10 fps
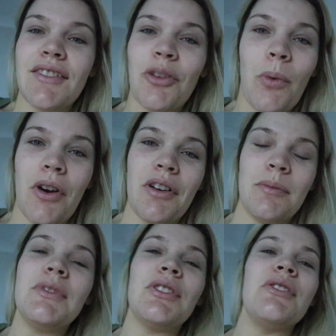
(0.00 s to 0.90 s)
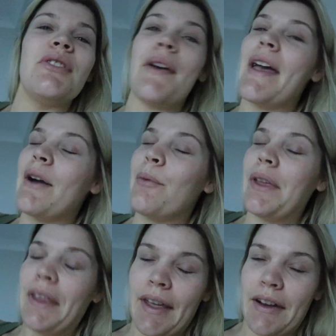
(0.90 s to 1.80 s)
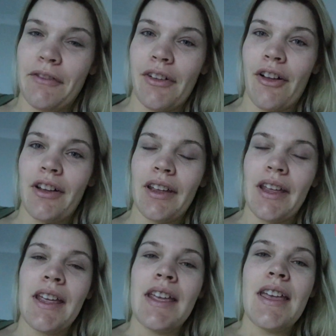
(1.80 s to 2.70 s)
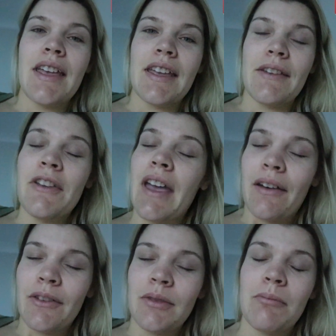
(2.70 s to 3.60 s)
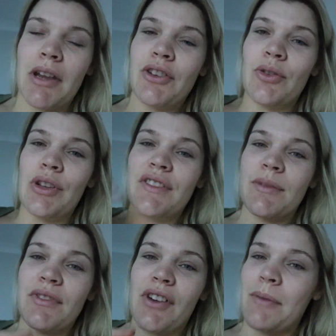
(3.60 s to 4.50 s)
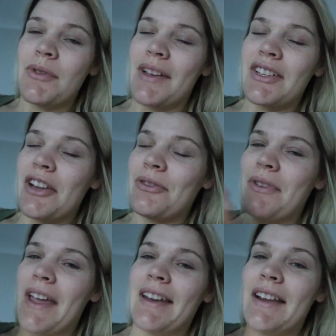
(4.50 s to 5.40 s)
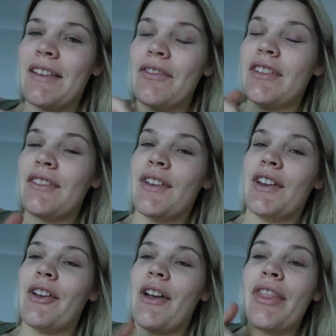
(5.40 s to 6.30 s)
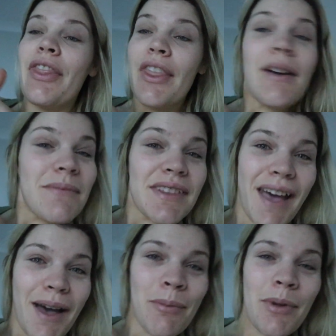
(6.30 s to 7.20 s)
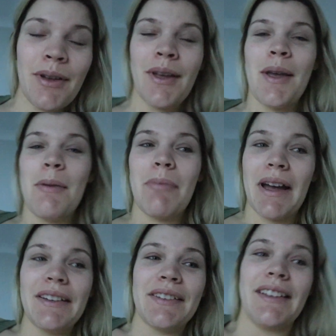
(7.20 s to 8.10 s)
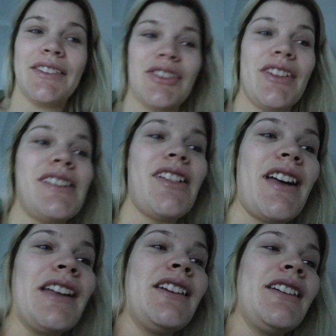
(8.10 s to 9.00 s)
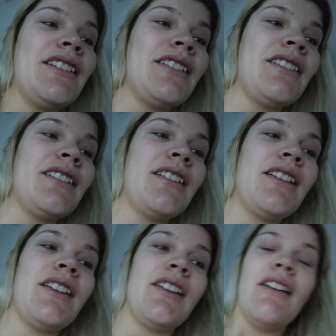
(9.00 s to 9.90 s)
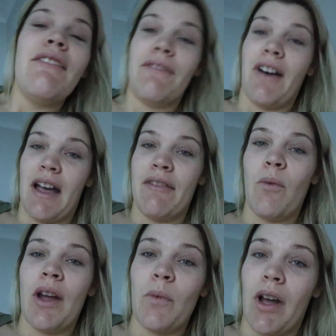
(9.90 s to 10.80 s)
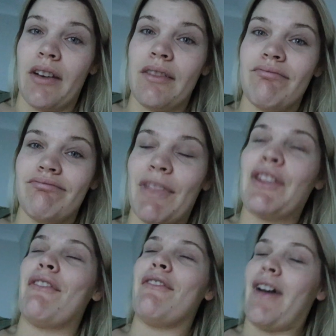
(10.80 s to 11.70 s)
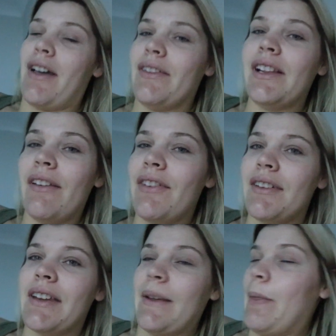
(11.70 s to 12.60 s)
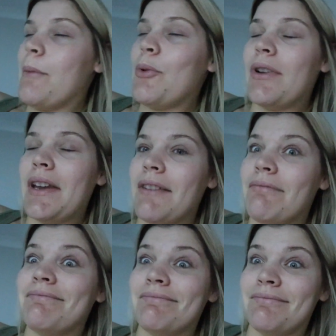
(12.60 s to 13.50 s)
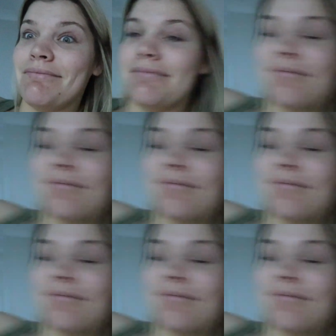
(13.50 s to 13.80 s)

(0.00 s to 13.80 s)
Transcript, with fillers: so welcome to our weekend vlog if you haven't make sure you subscribe to our channel and give this video a thumbs up but it's literally like Hi. 511 so 511 in the morning mm -hmm.